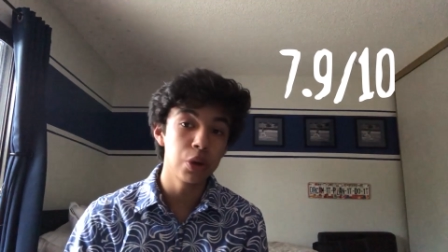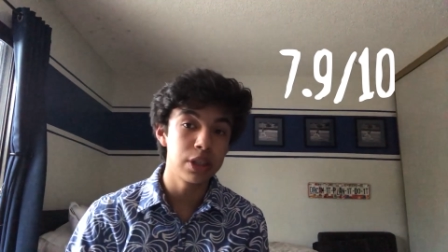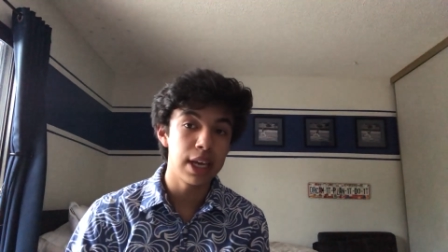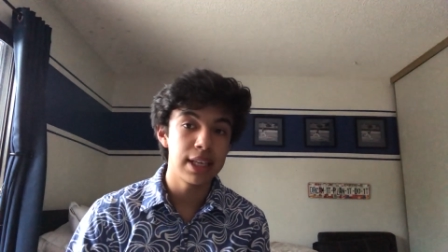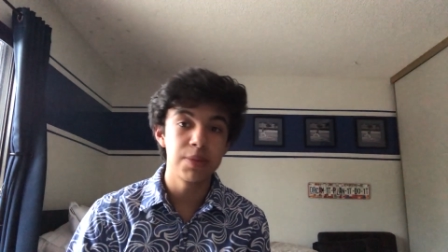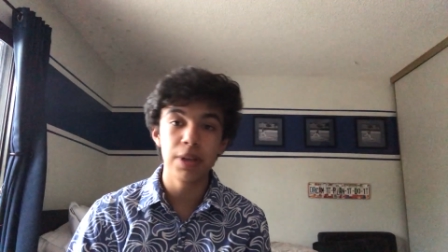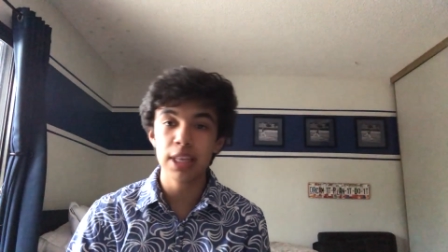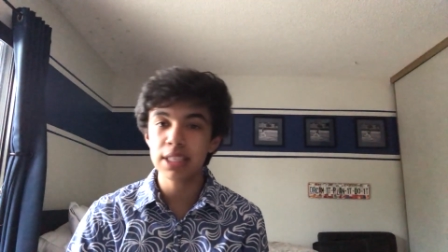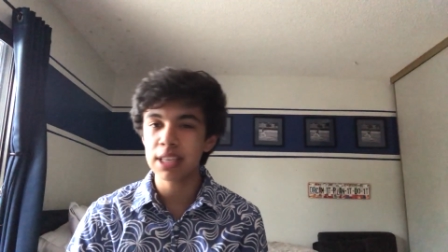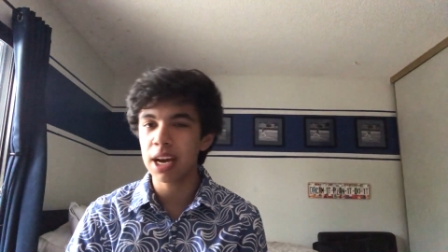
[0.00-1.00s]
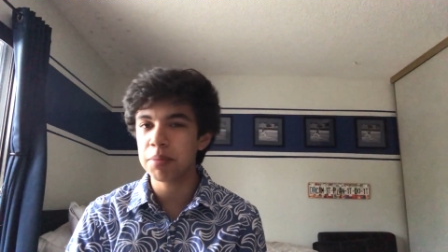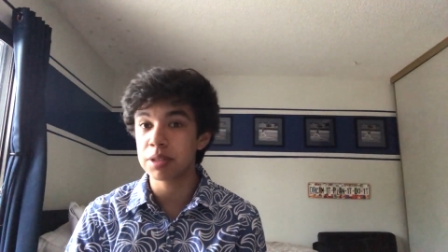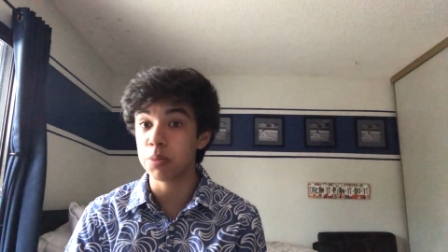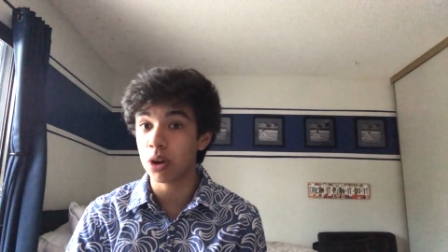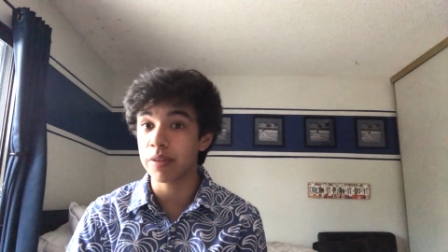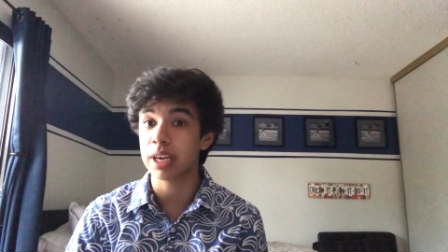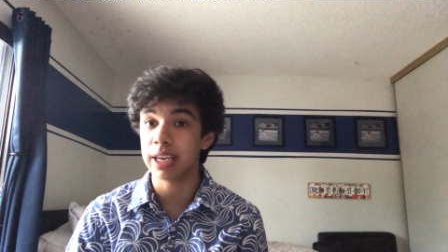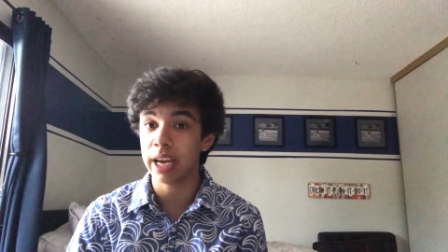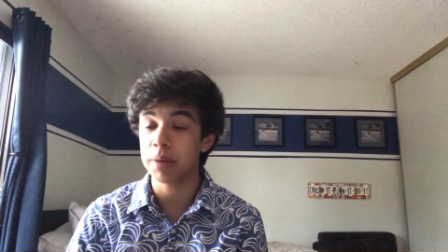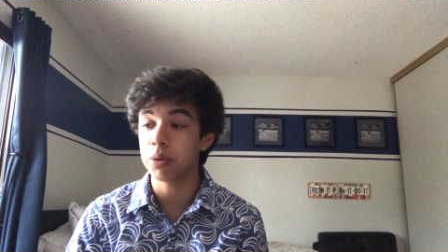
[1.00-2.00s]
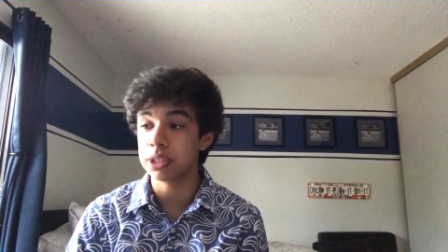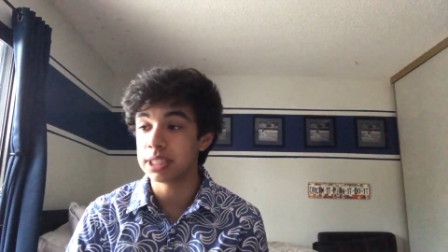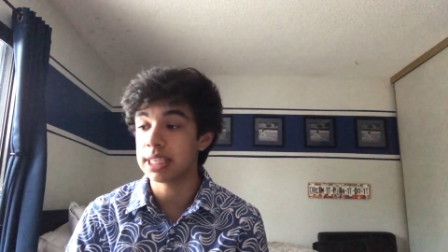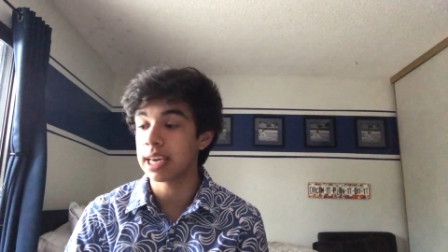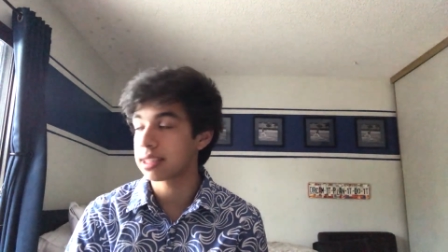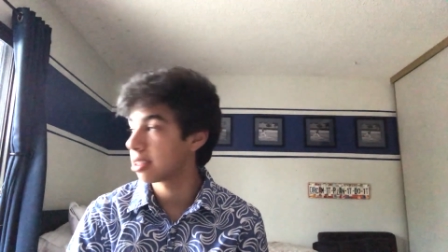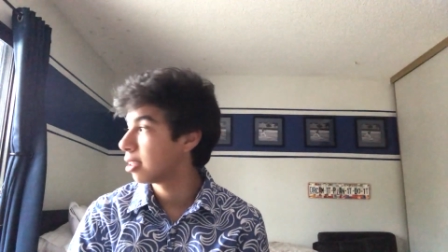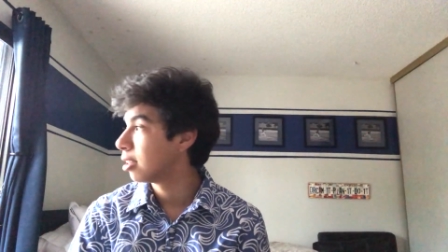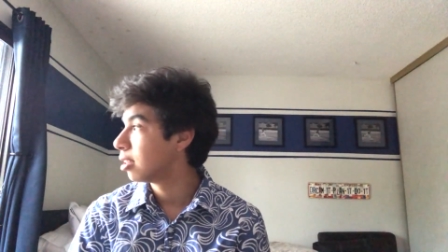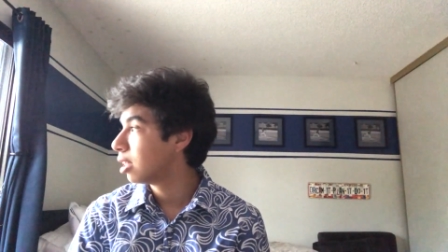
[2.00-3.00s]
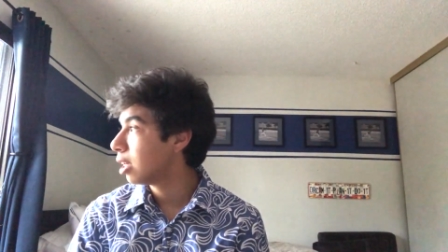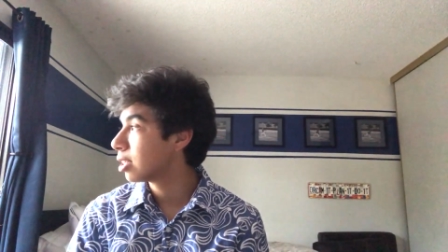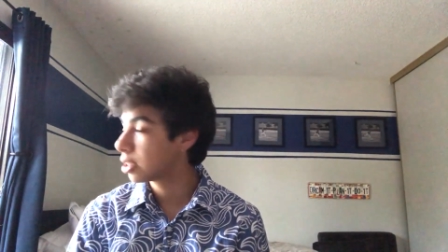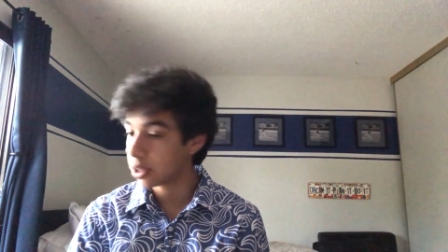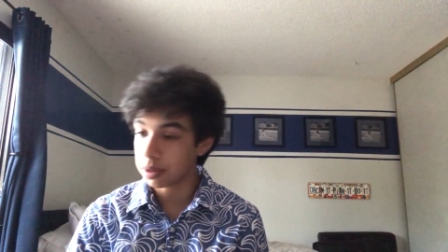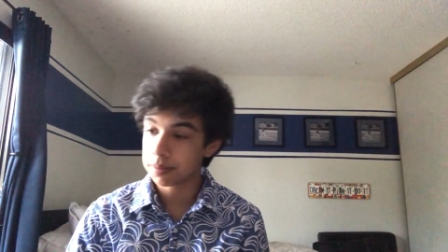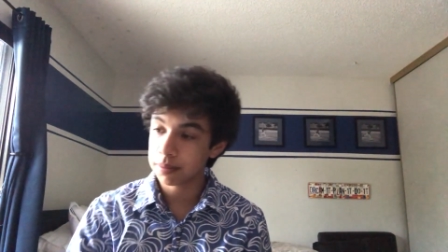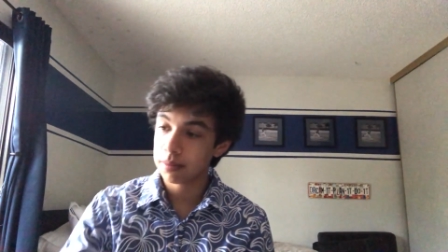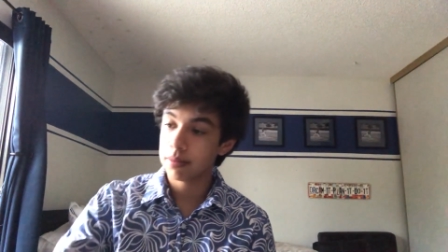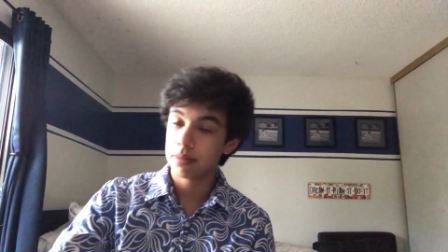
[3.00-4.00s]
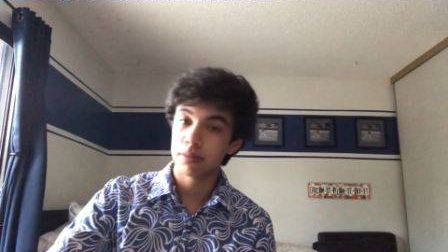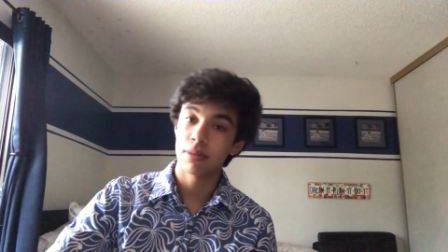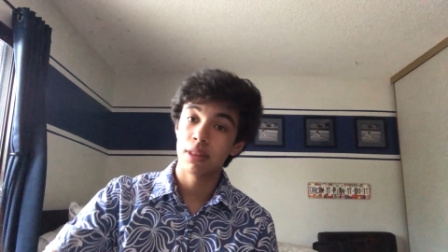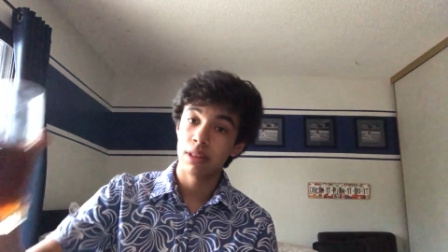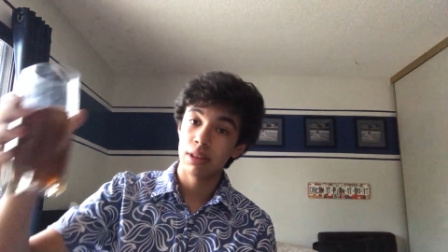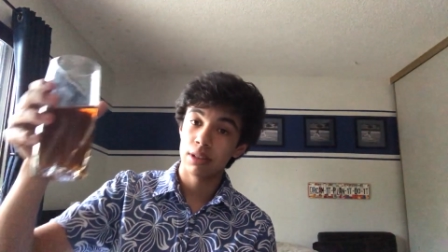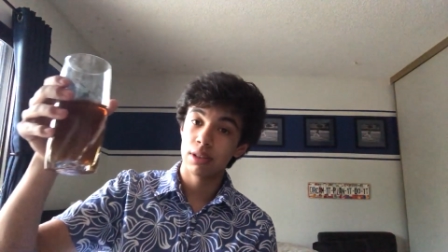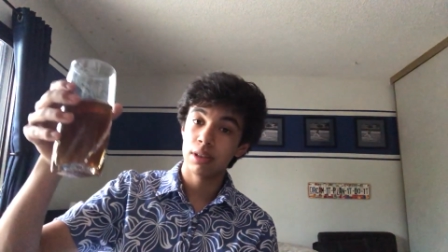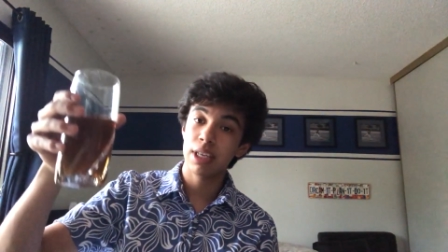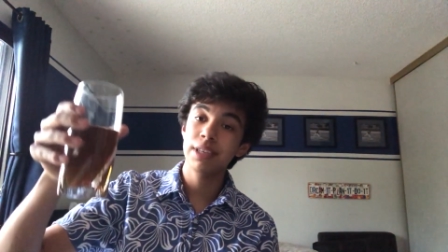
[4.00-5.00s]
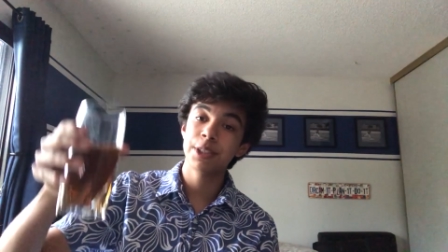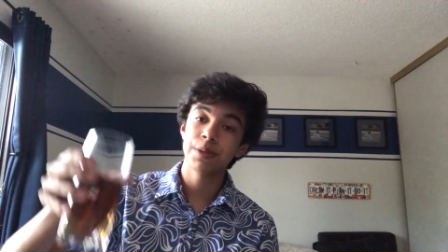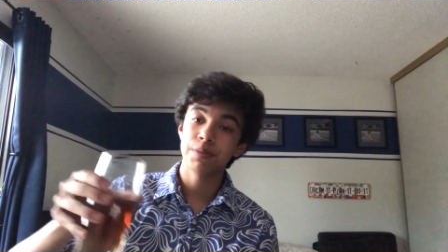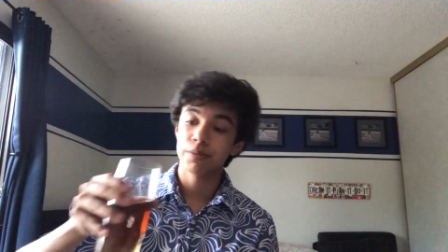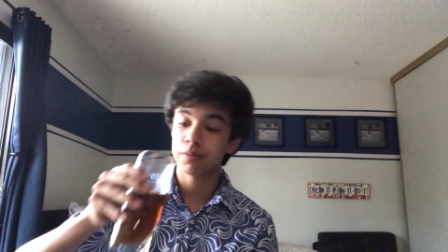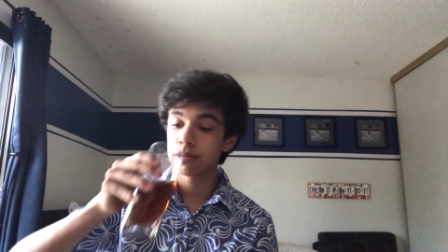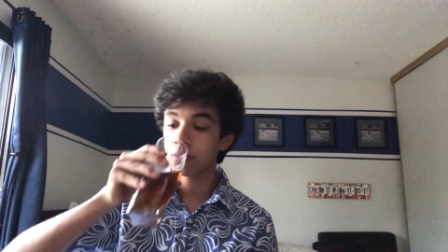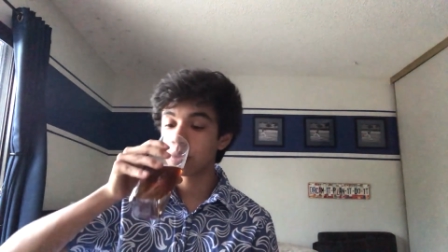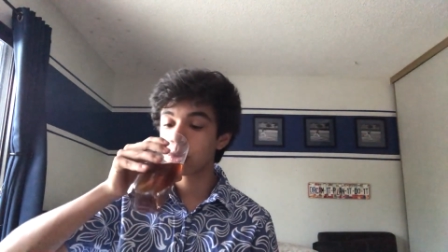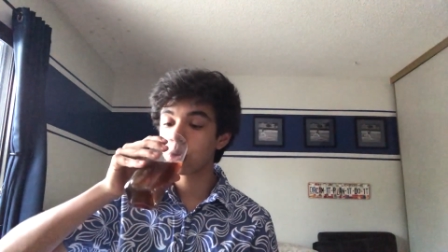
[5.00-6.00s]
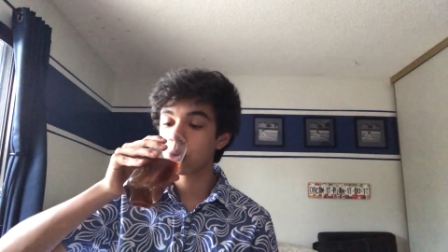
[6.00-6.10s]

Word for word: Unusual days, but this time it's more of like a 9.6. So, this.